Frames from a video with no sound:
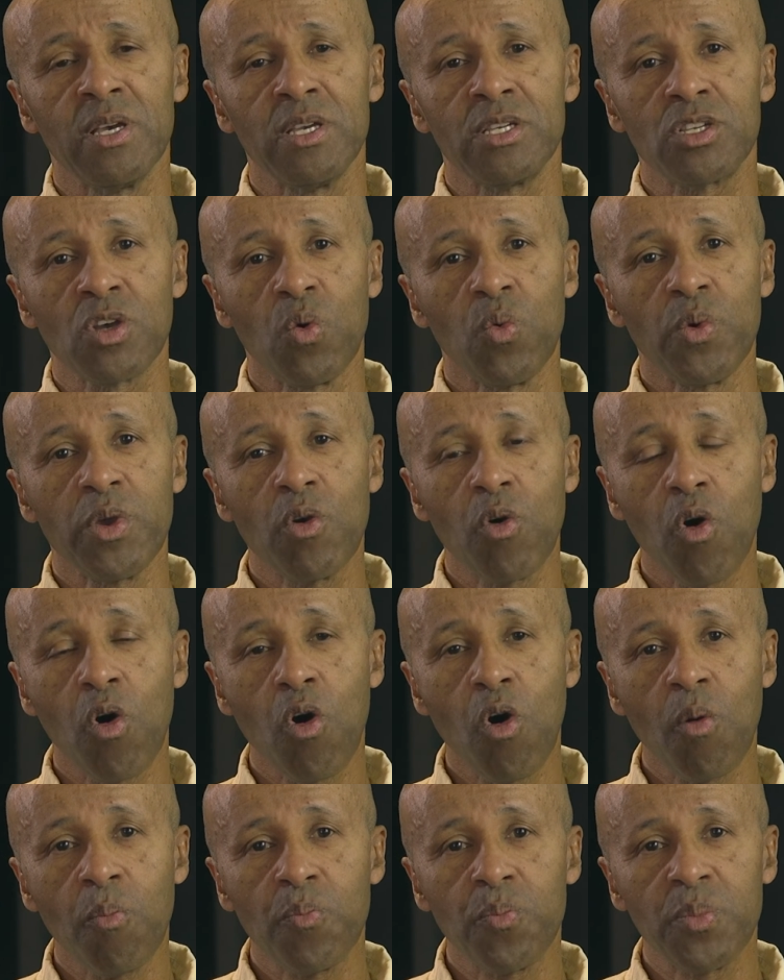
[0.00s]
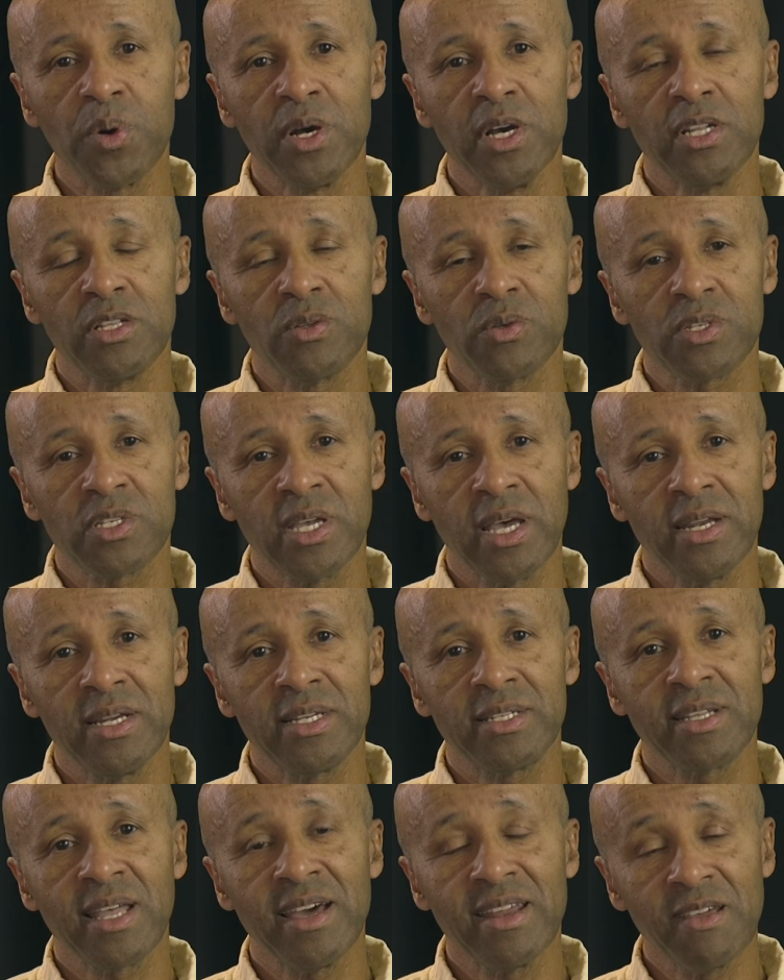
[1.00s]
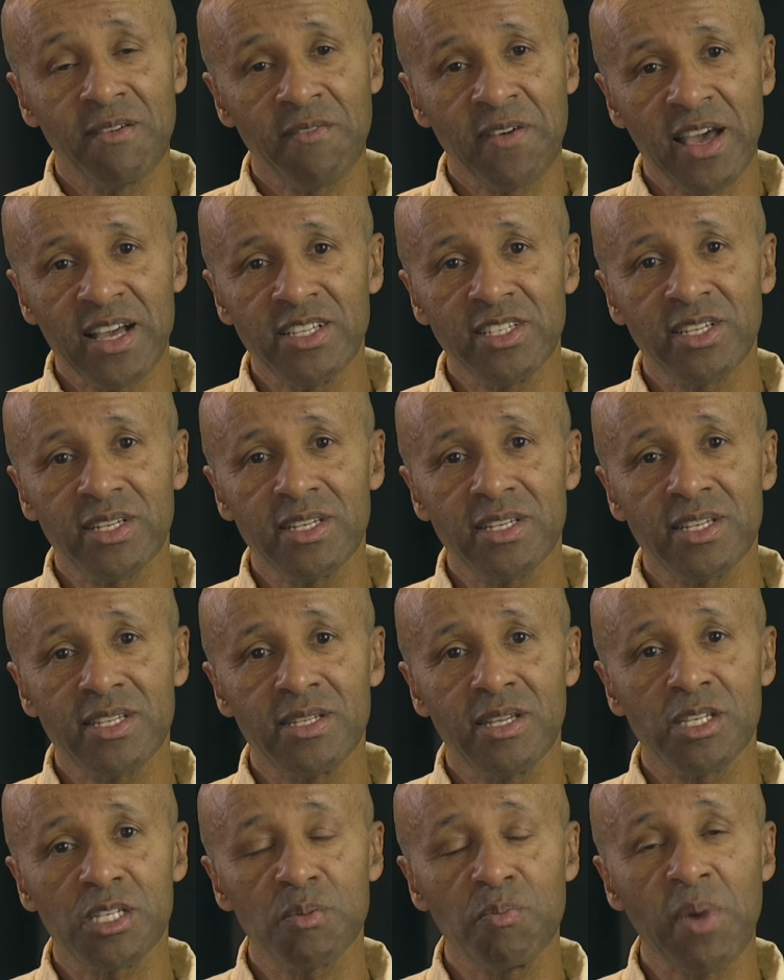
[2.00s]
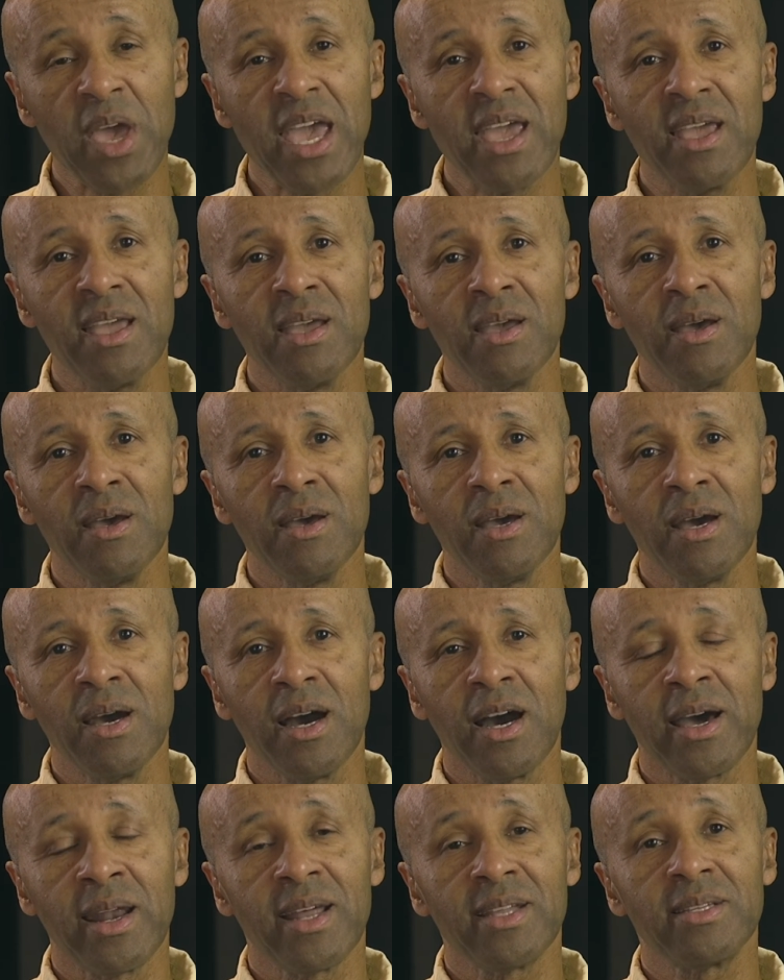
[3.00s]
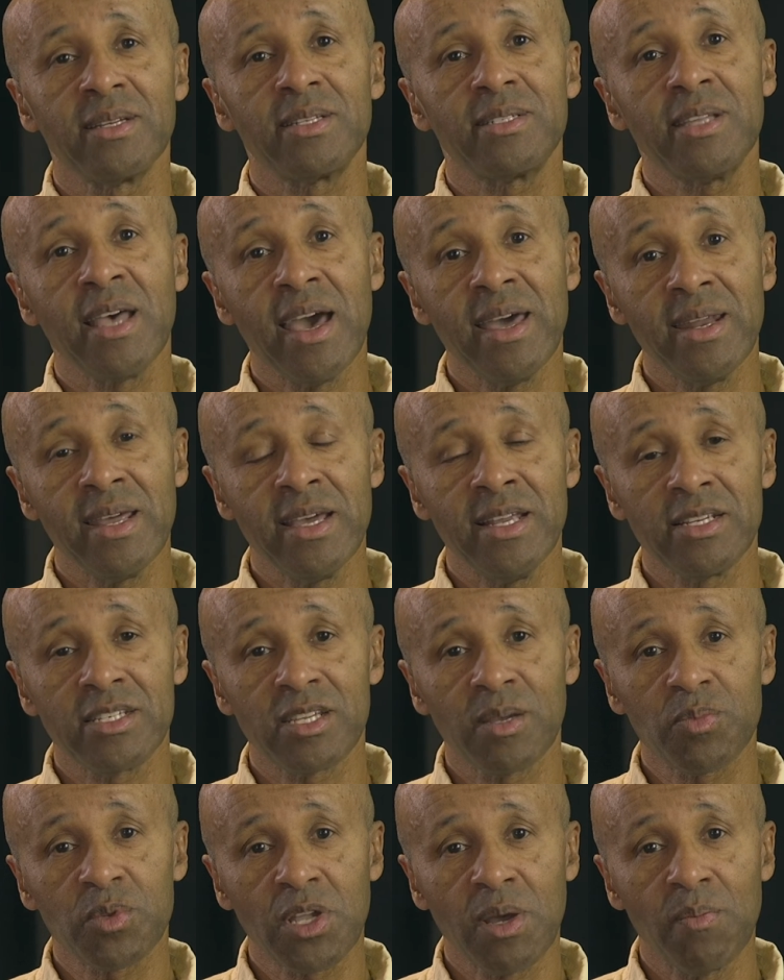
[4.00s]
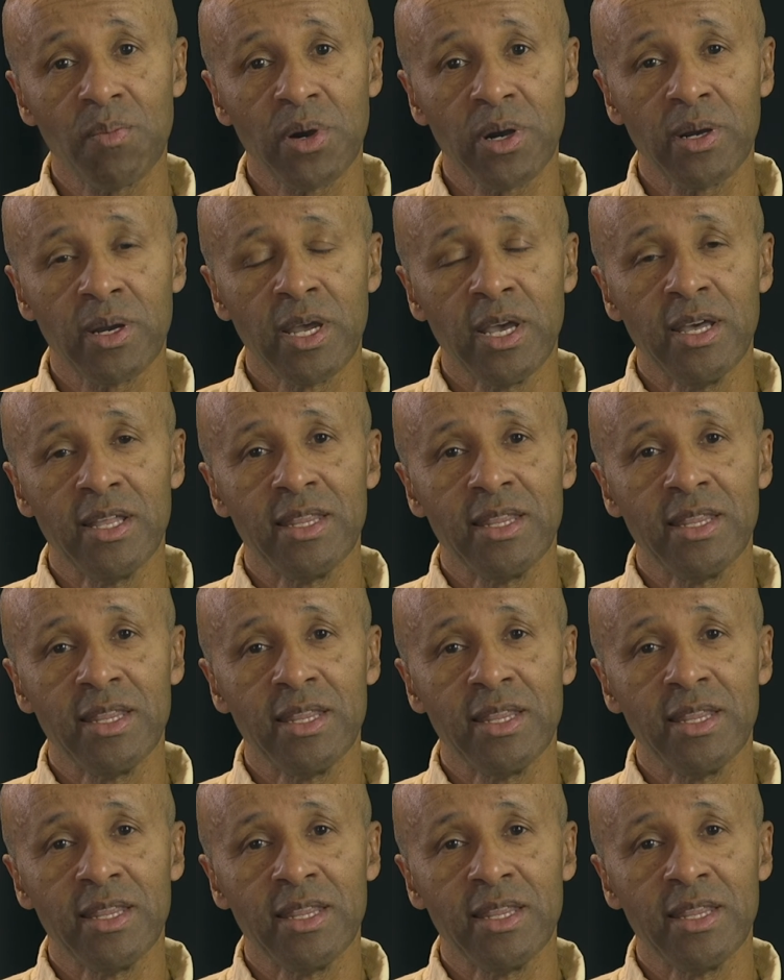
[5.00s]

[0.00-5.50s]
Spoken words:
So we hope to send 10 evangelists this May, another 10 in September.